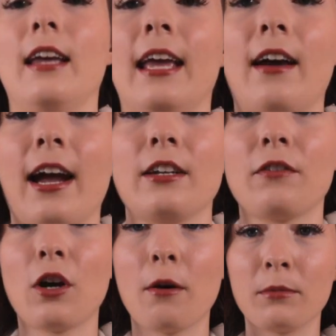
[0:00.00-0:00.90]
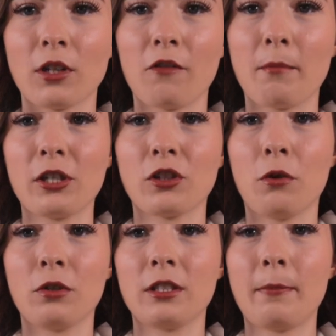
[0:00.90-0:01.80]
it kind of comes off my
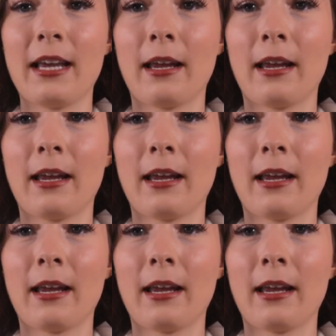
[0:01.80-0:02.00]
shoulders a bit,